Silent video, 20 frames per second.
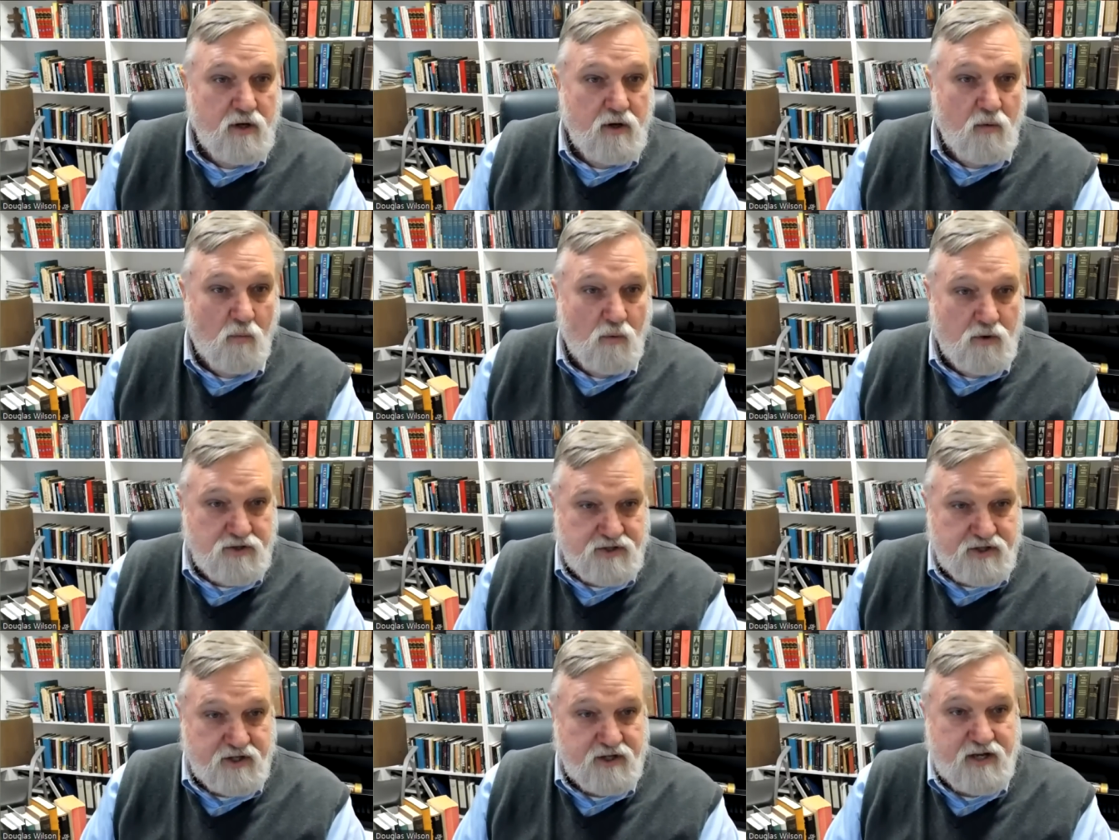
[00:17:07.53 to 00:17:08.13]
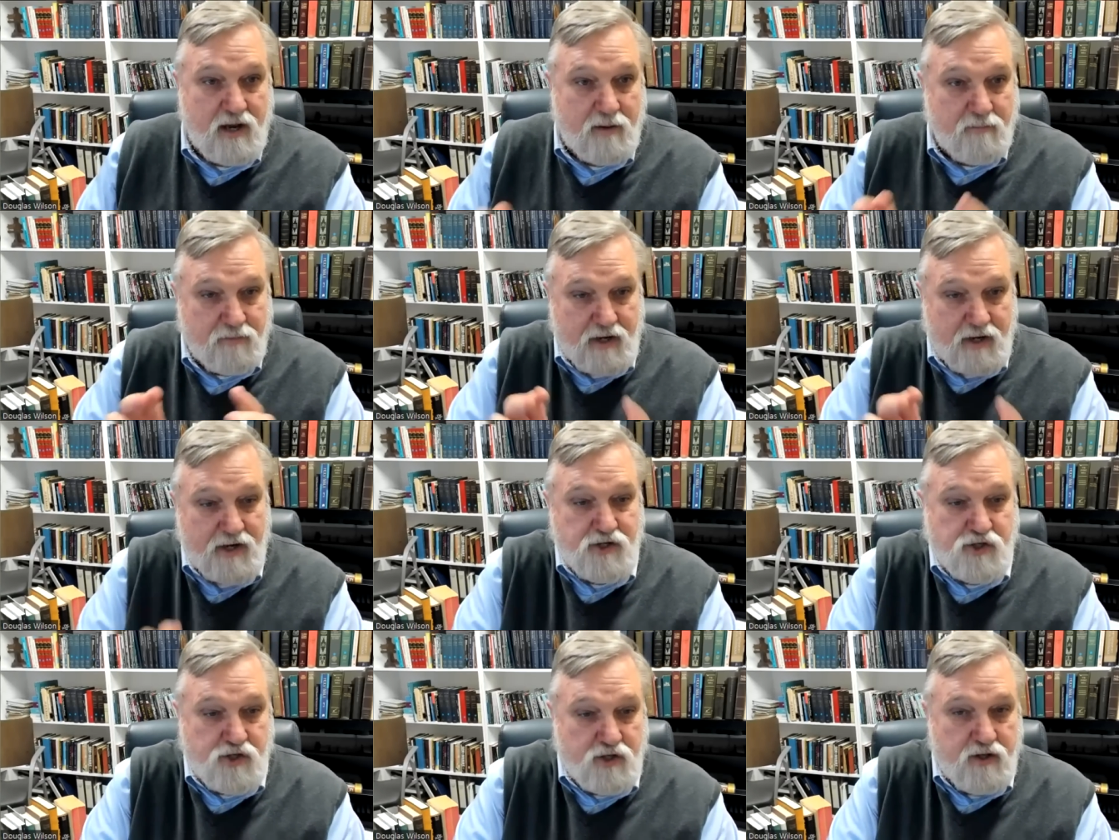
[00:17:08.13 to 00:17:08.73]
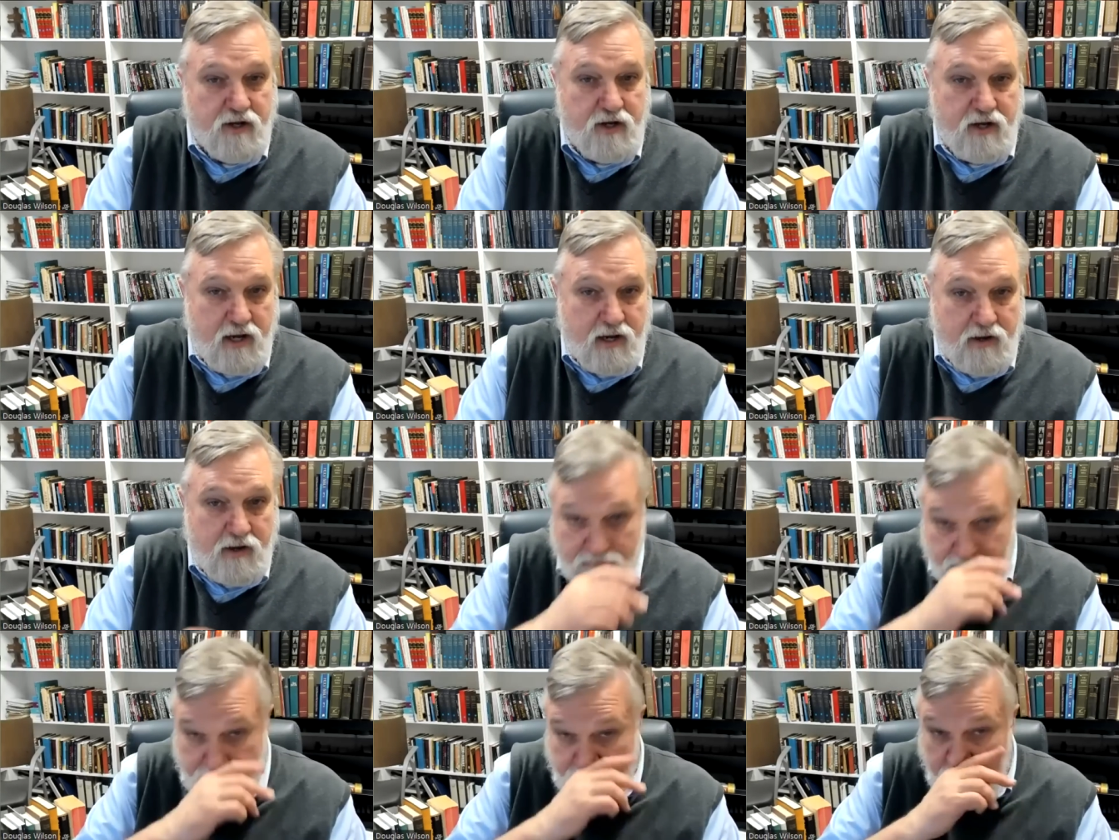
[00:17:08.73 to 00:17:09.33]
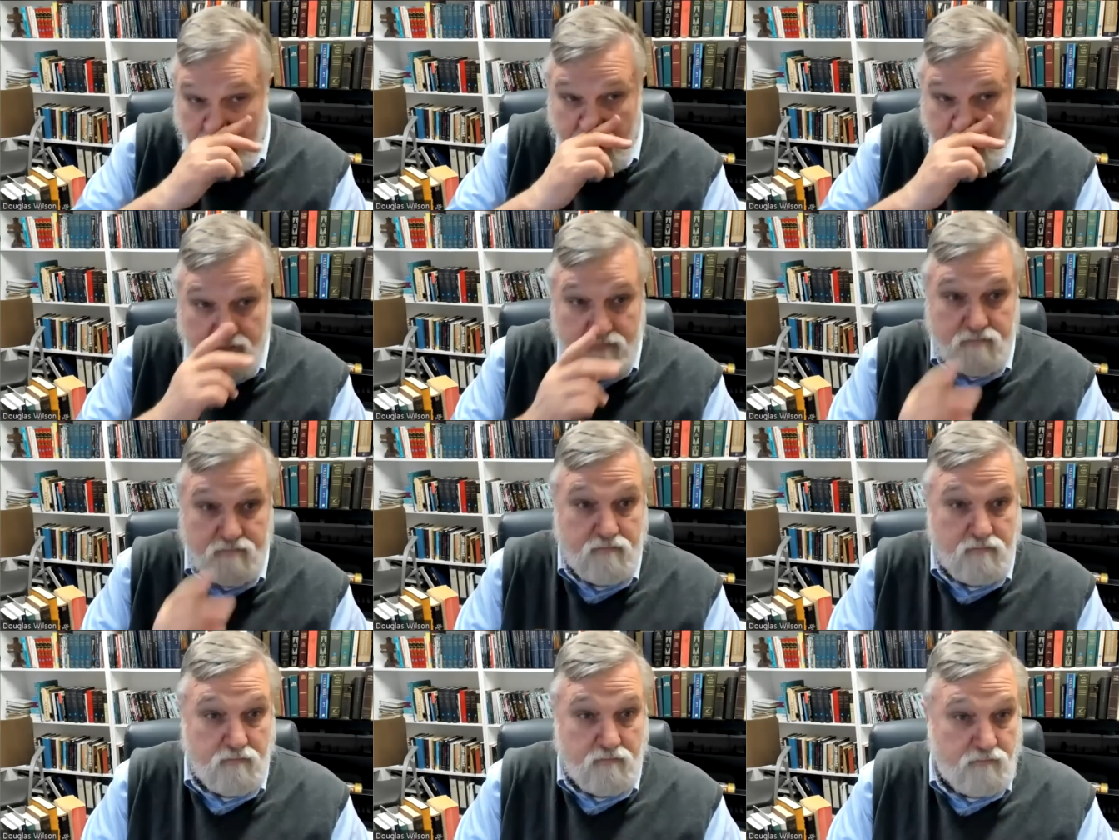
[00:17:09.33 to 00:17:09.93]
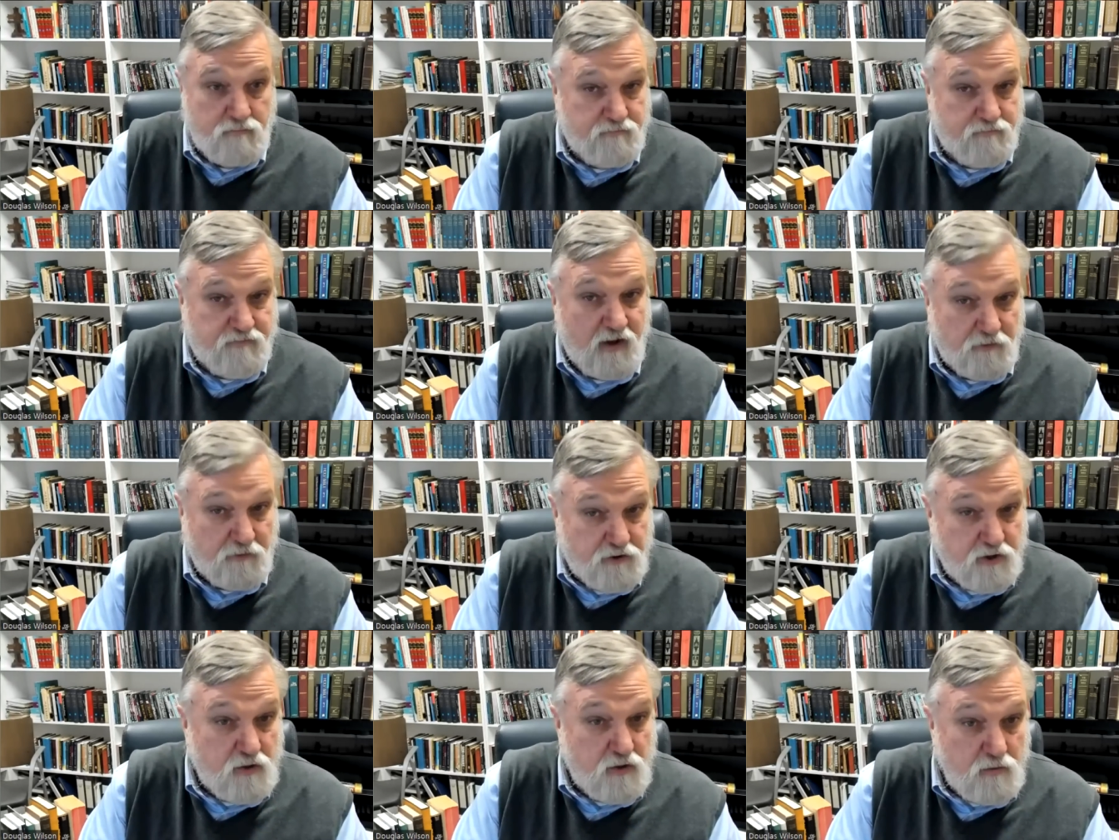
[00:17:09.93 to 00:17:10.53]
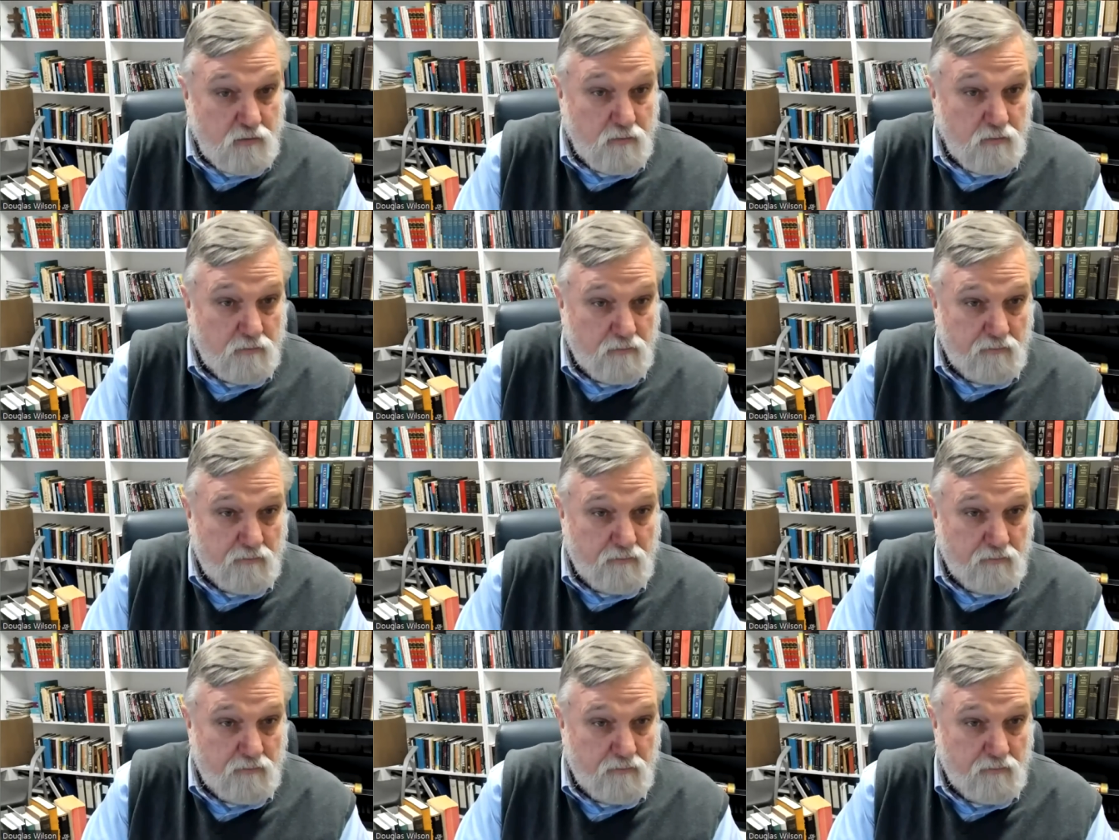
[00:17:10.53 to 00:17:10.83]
was the temptation that eve fell to